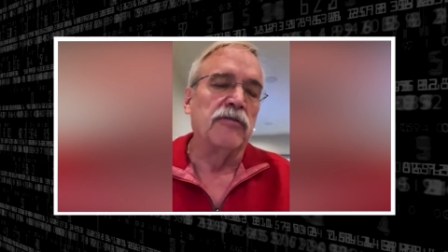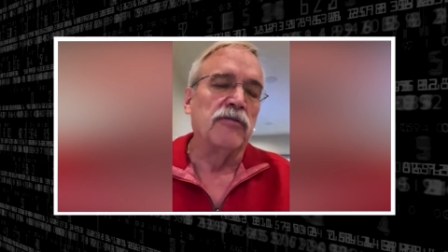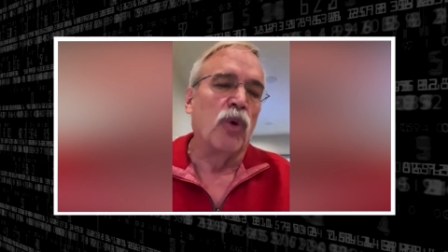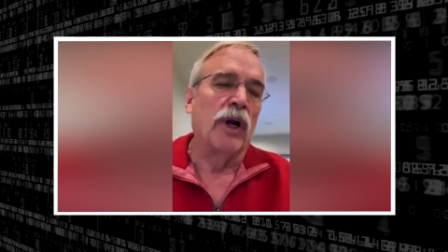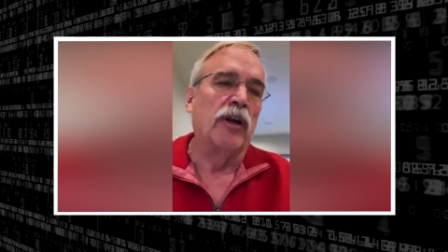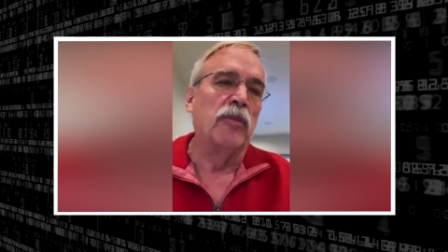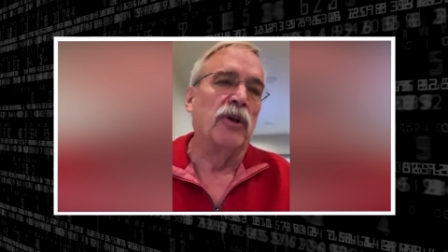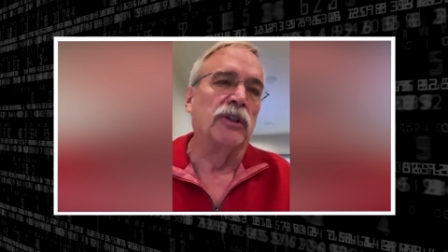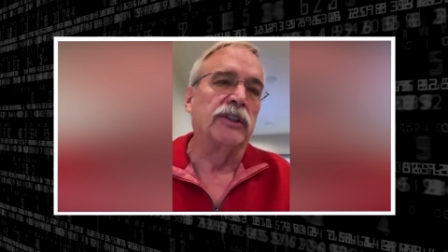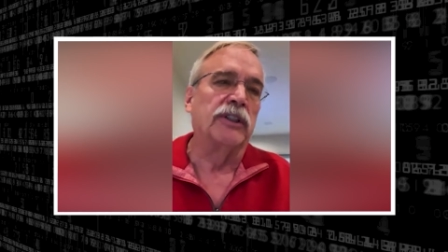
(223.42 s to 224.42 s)

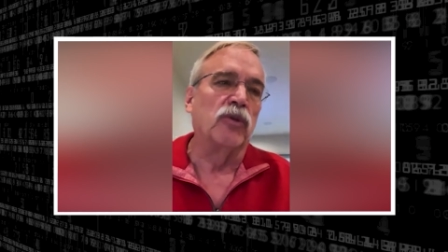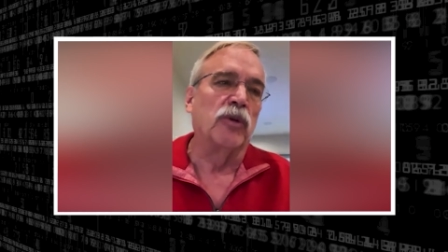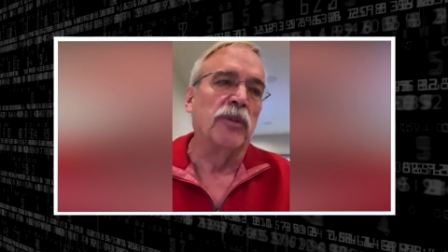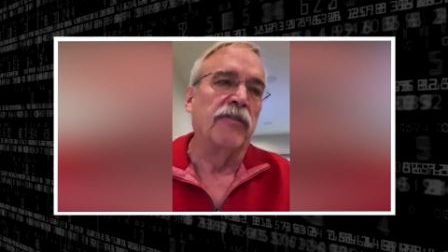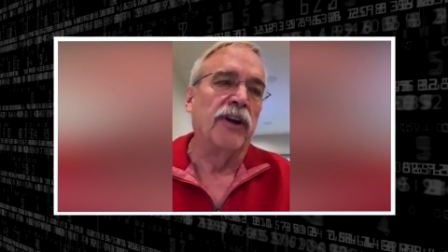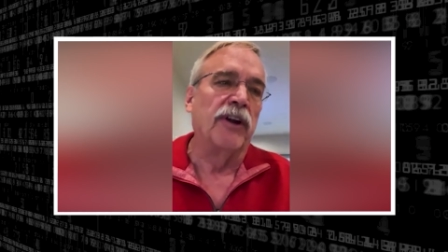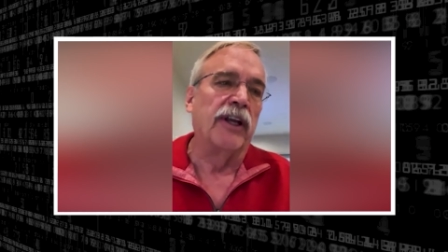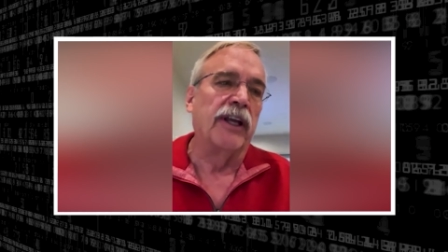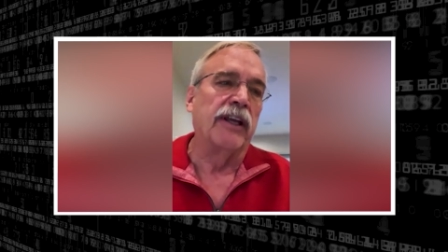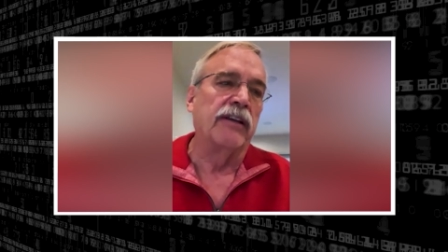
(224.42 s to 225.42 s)
wearables, it would be
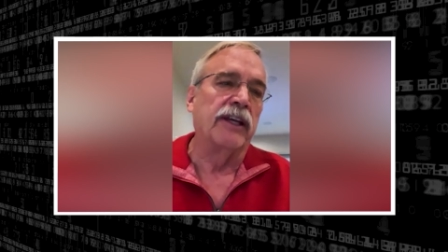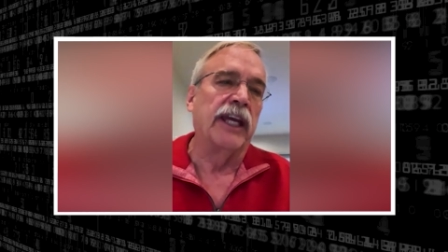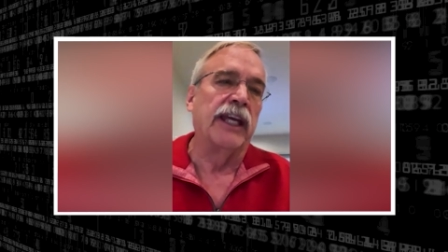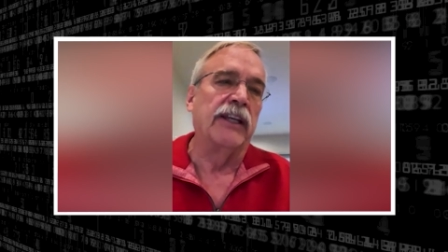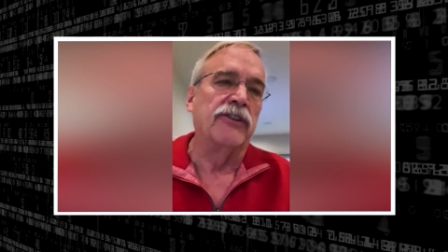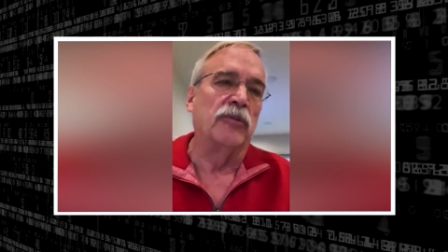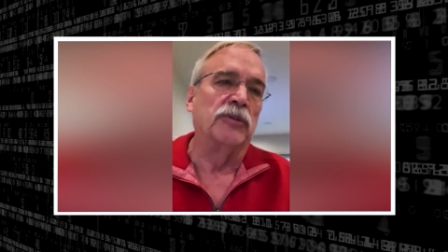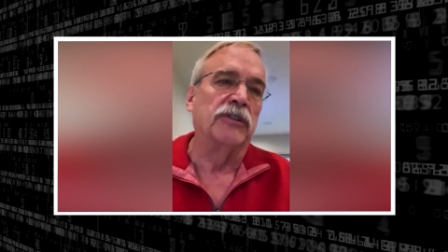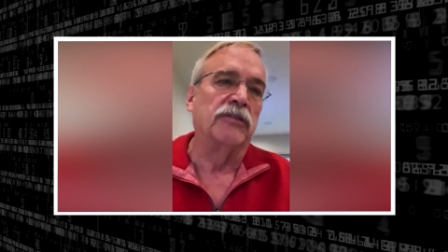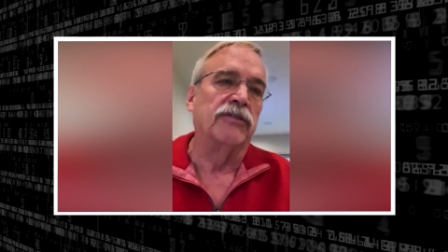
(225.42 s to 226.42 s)
very key in
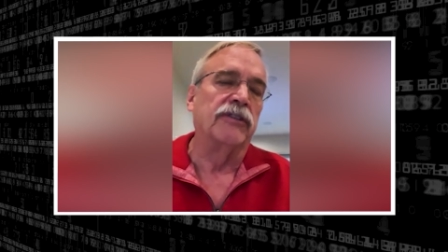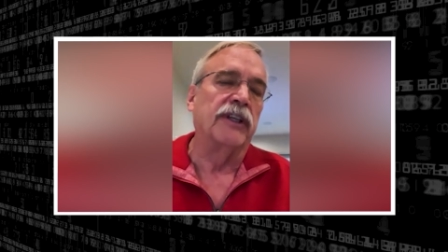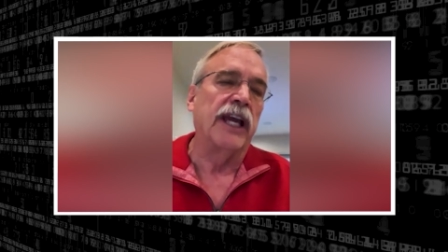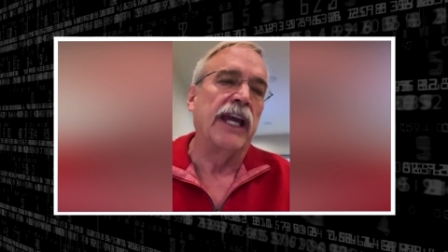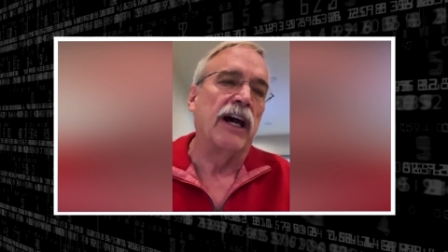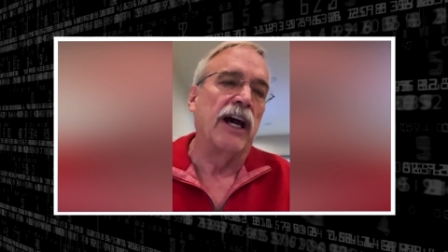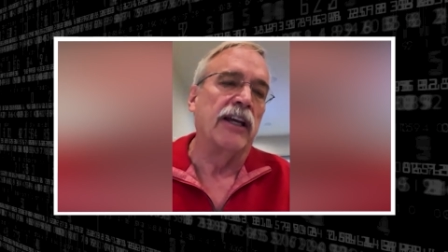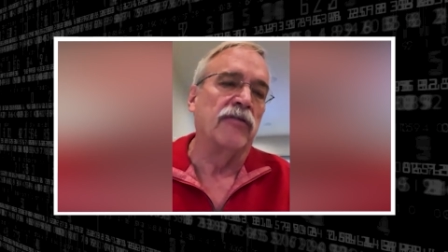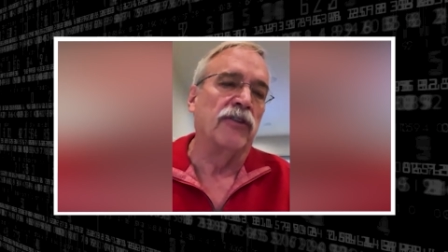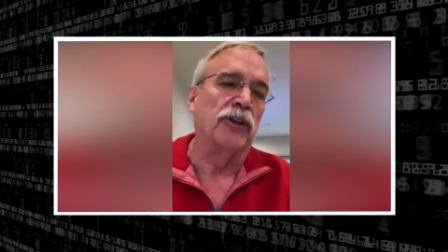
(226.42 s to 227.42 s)
terms of AI
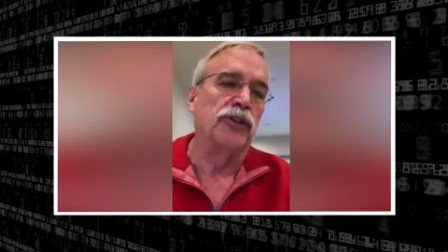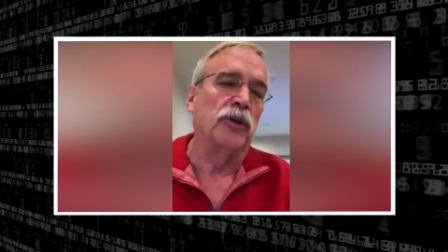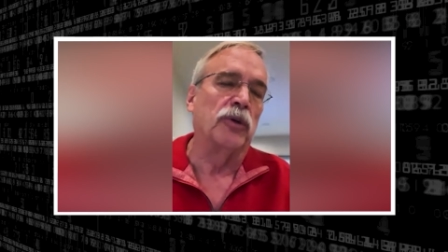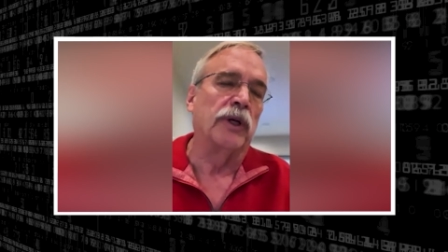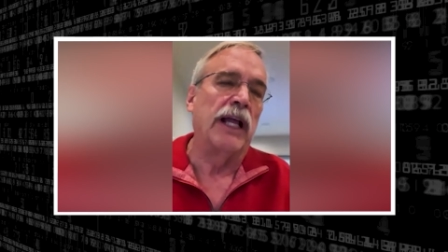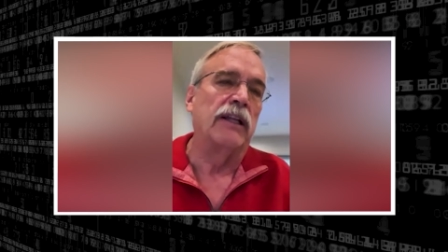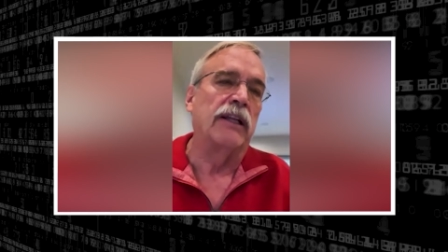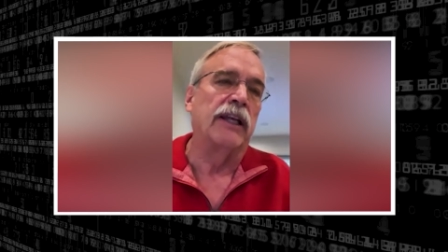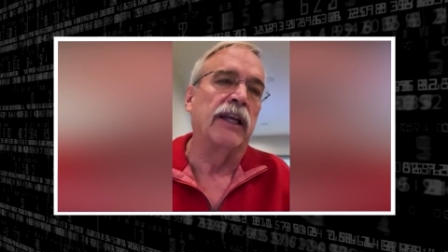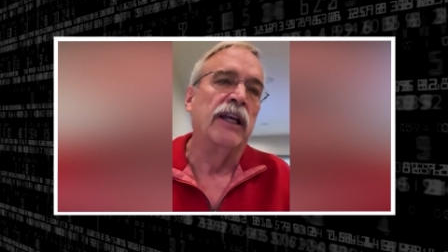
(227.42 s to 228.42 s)
and virtual
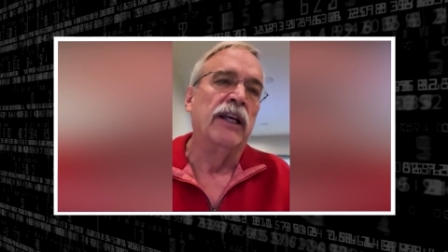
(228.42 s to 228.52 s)
reality,